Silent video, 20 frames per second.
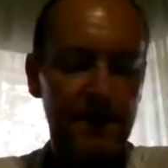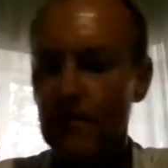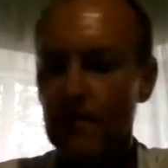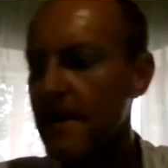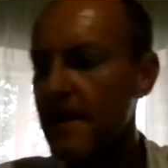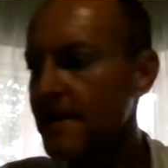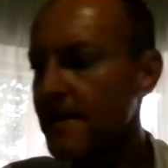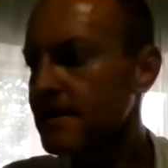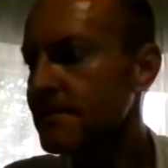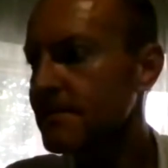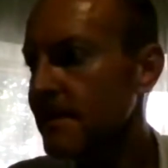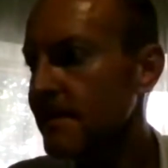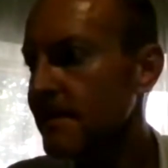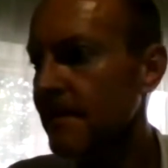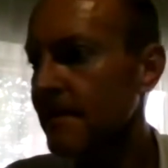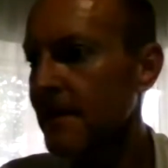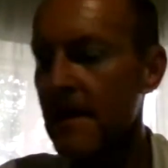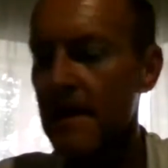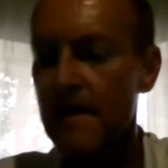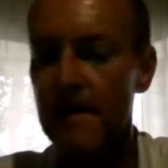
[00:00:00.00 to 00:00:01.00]
it is,
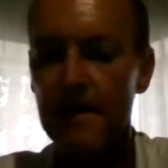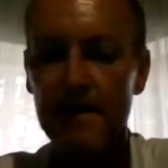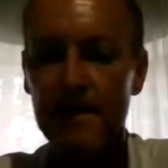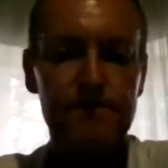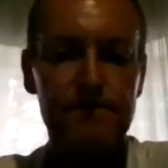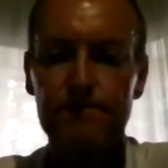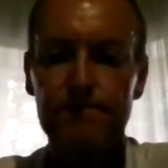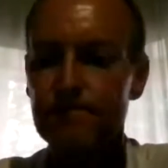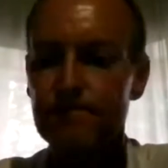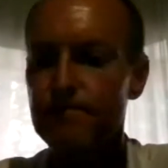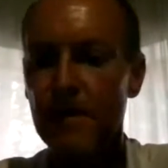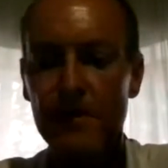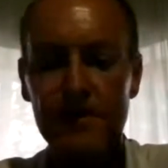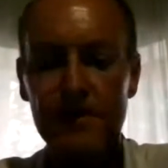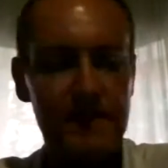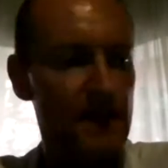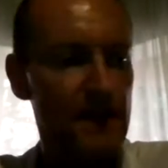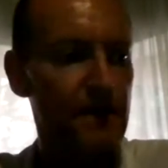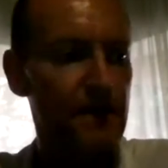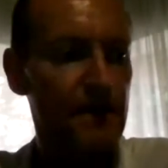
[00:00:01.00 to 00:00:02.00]
Bev. Most
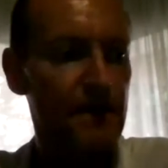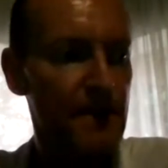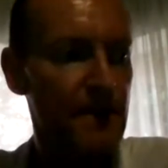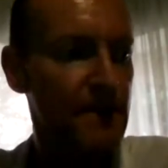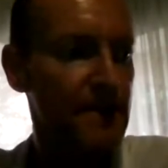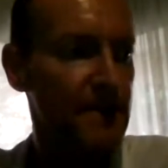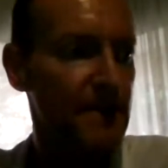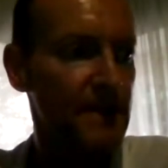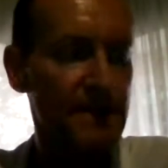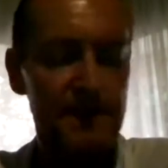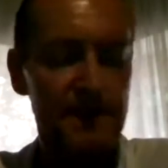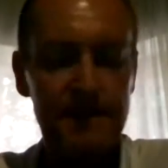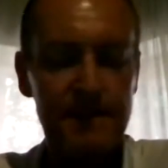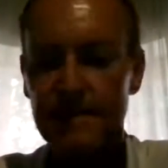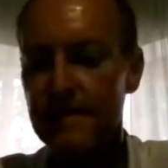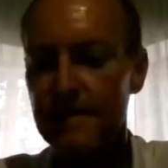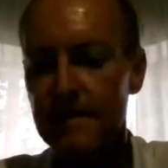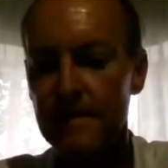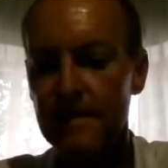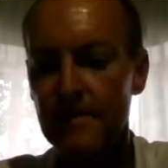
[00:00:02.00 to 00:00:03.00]
definitely, that's
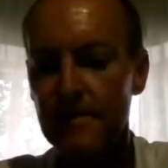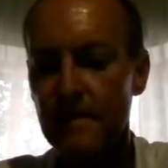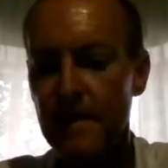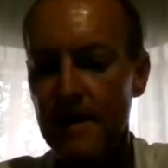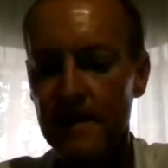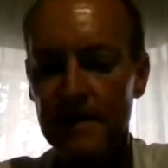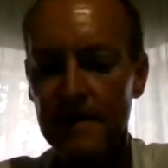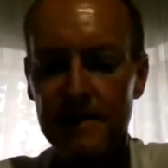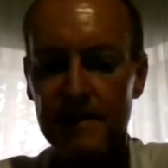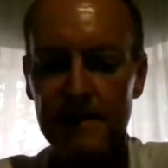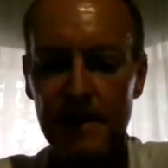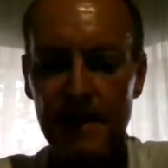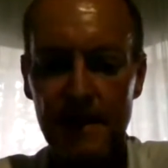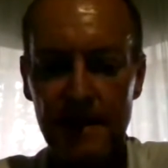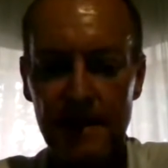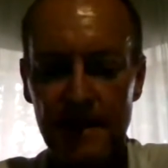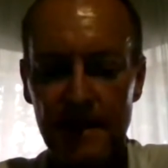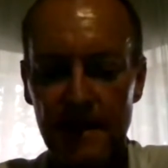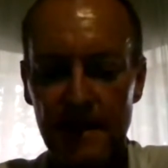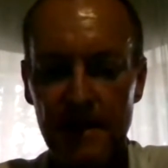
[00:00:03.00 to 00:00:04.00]
the way it is.
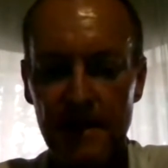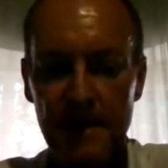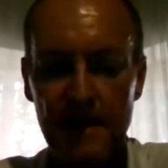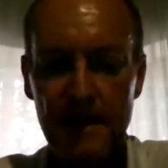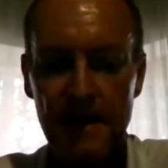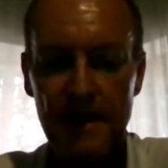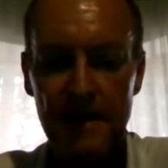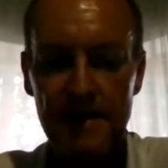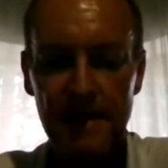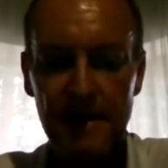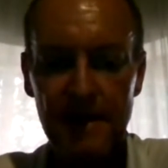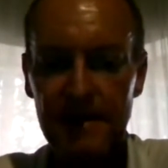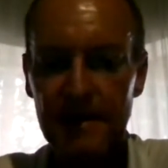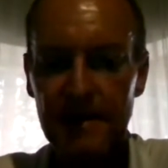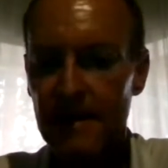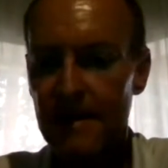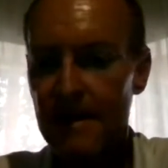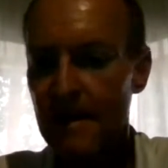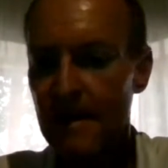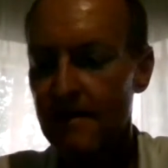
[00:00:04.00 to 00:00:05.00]
They
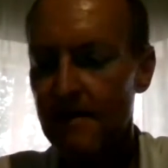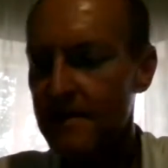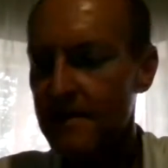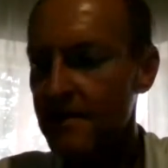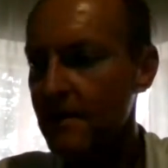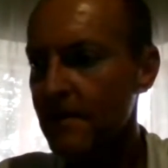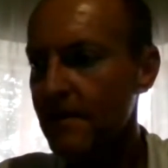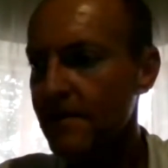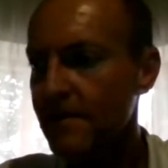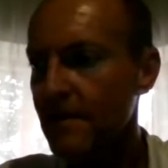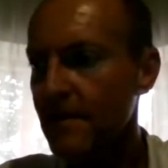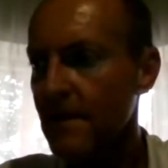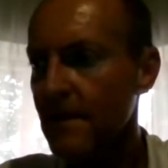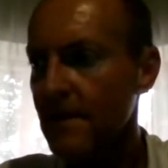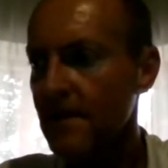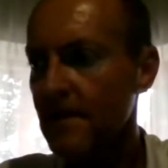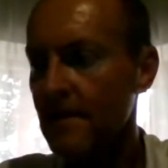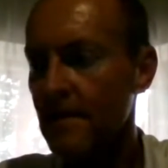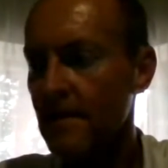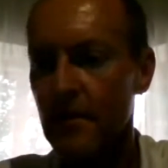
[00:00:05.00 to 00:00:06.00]
clearly have a sort of
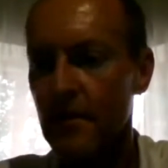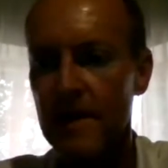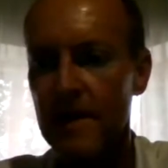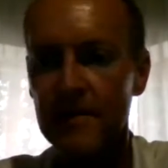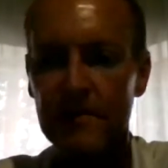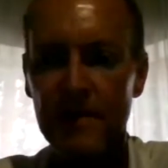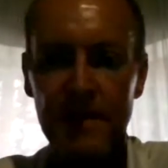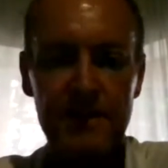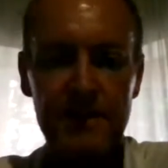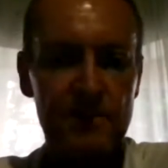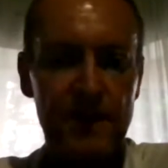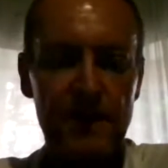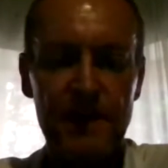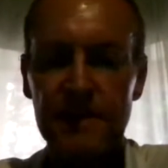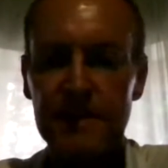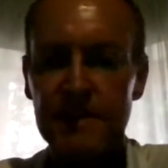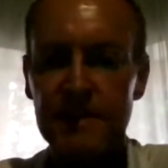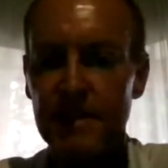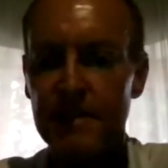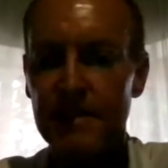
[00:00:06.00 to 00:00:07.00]
a one-track
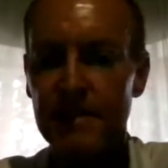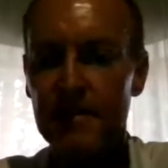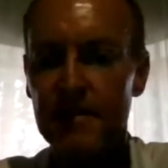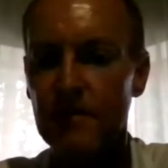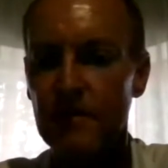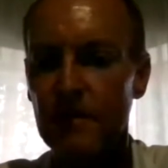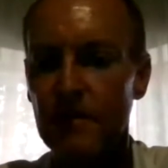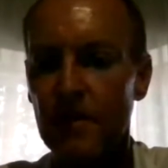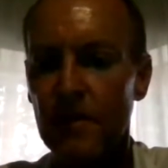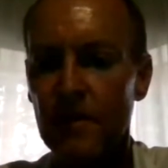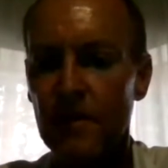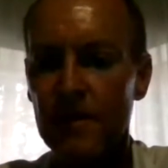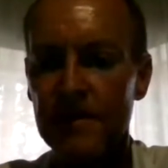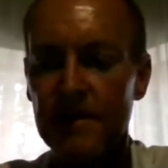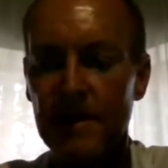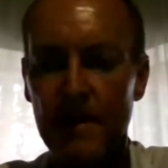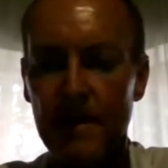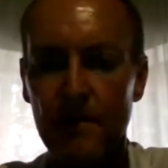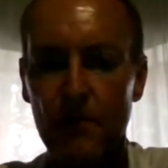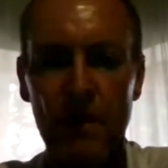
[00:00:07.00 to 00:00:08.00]
strategy in that regard.
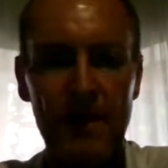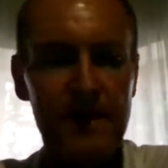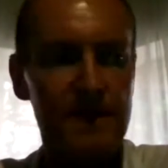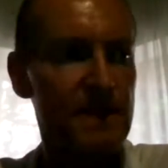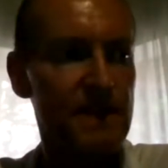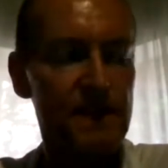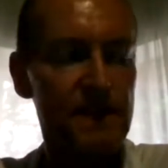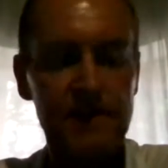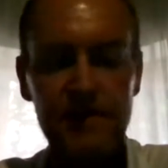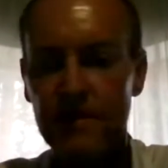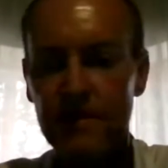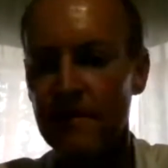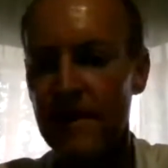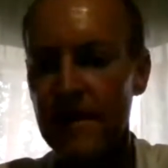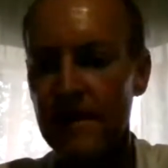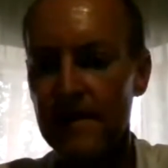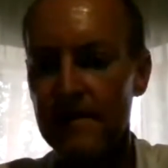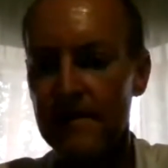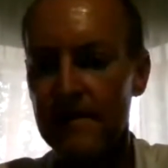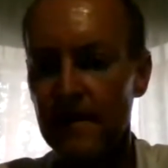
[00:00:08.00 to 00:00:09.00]
Once there's a sort of
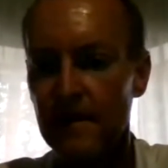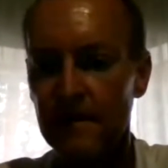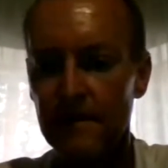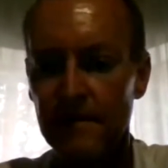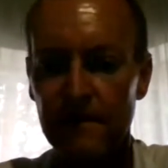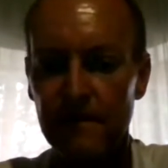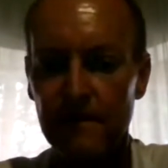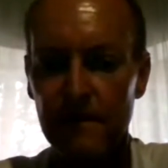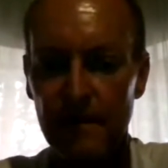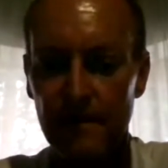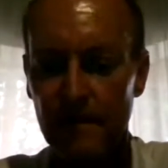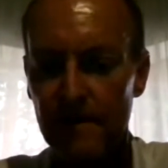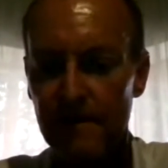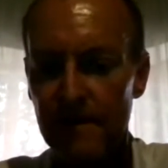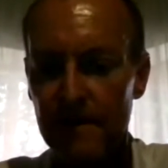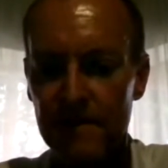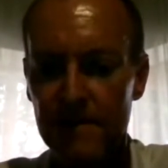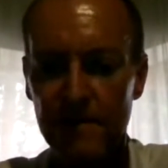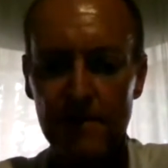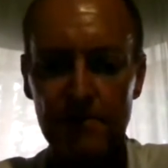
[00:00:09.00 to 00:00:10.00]
hint of
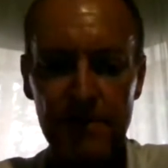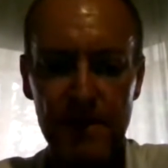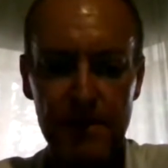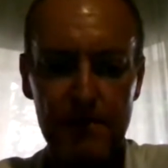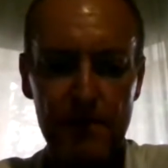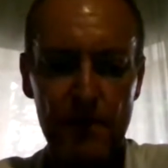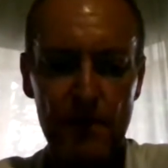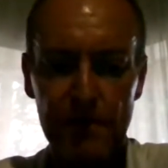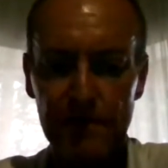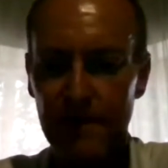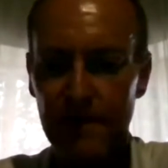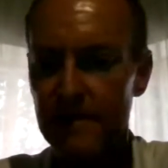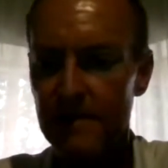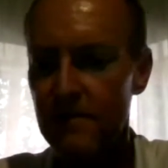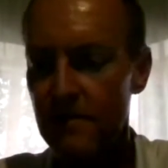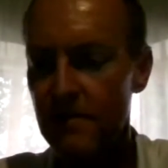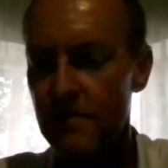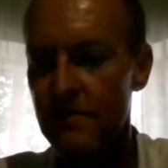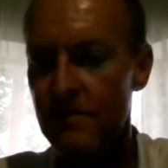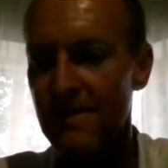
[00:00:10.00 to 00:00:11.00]
things not being perfect
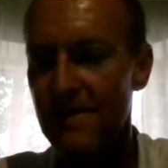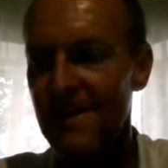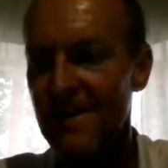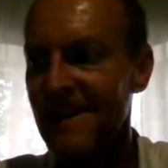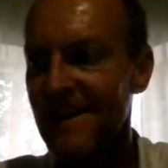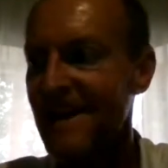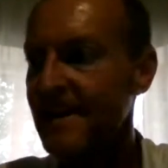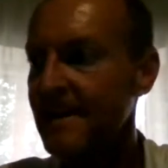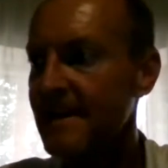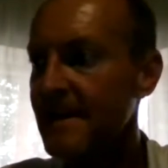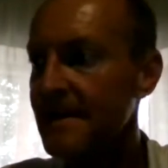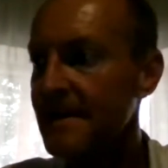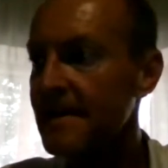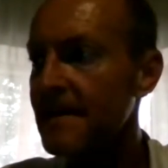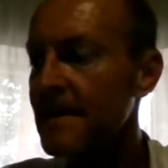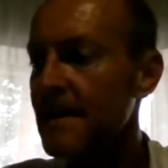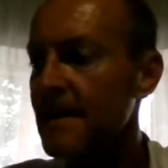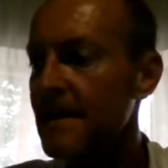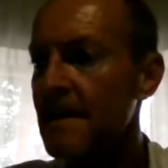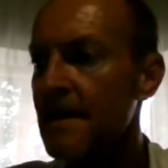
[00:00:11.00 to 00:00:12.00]
to their liking,
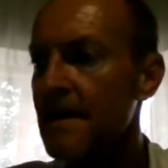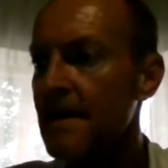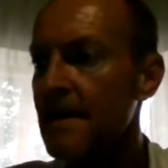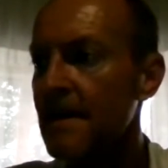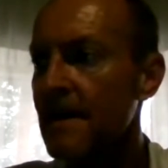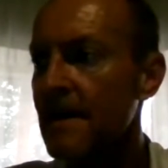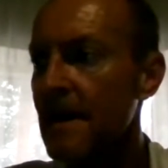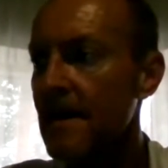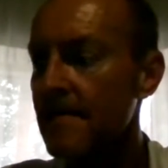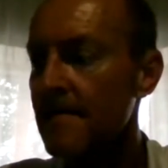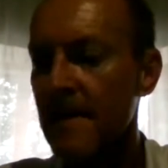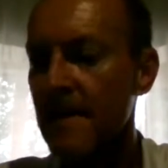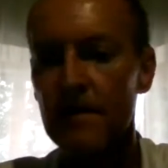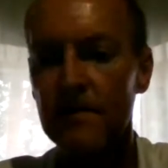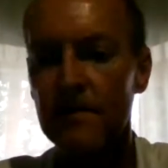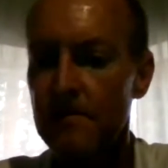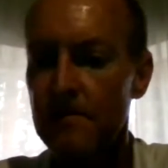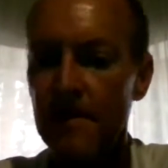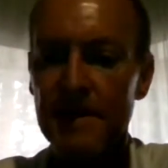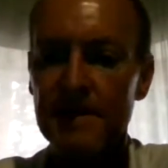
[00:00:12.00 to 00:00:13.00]
they look
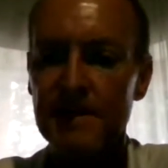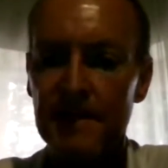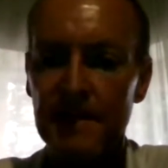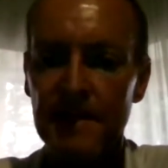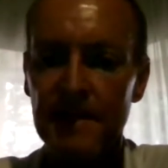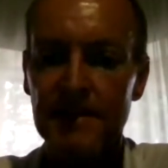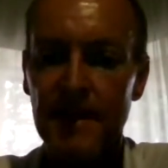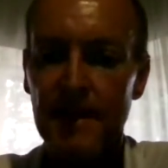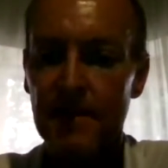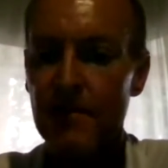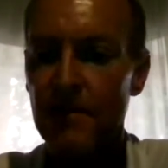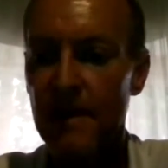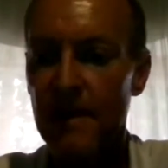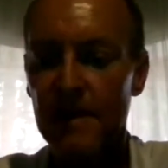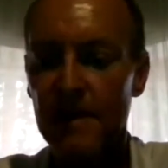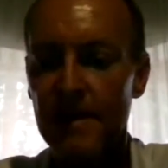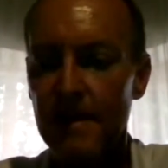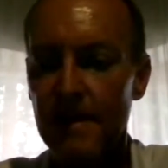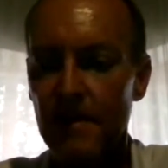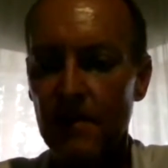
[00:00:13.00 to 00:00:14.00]
to basically take you out at
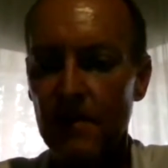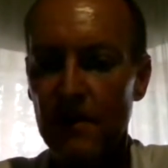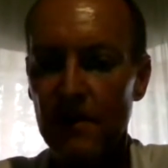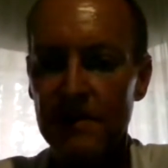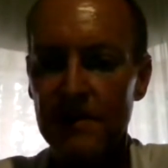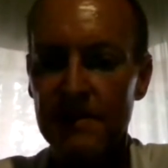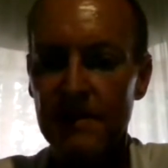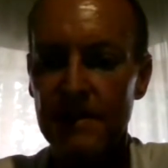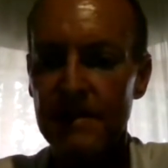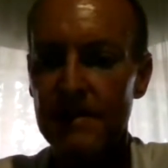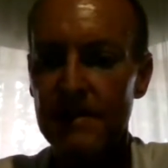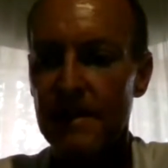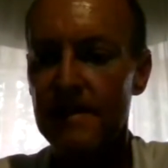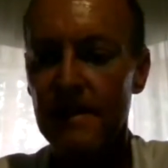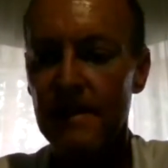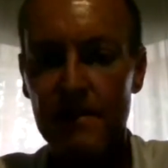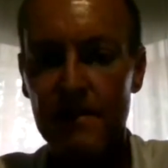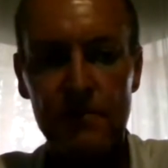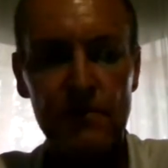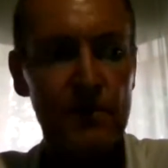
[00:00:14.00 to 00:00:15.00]
any cost, and they
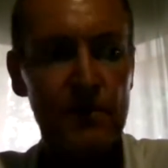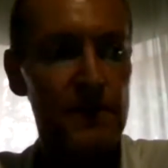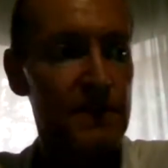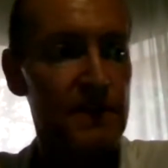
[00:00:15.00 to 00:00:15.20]
do it.